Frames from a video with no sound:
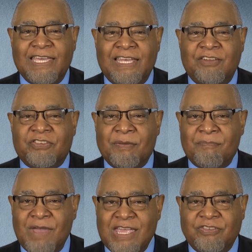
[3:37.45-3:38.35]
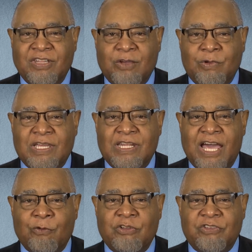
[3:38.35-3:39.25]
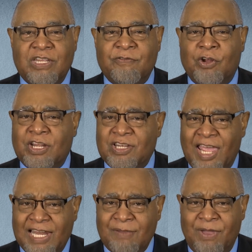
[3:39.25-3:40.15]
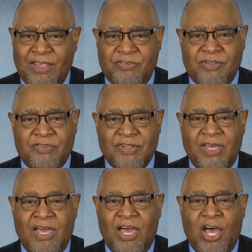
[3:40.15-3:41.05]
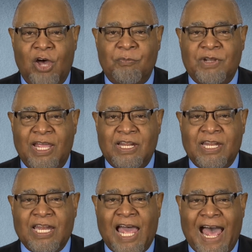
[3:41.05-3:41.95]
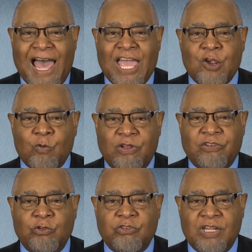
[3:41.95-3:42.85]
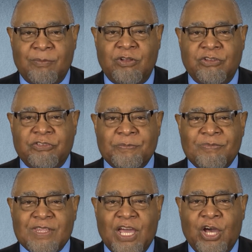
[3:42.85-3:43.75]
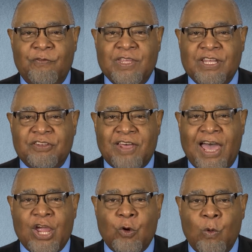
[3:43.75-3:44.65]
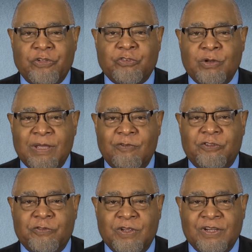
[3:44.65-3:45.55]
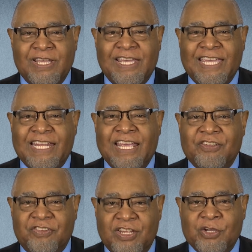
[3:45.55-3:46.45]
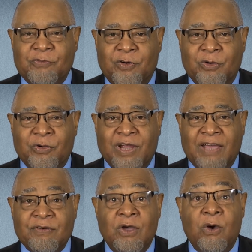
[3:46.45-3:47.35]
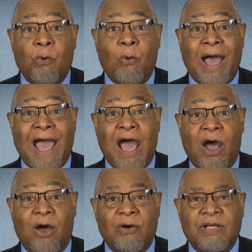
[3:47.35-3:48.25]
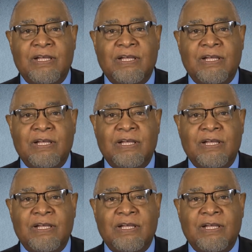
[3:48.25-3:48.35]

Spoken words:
It's amazing that we can now receive on a daily basis updated and high-resolution images of the entire Western Hemisphere in a single photograph. Wow!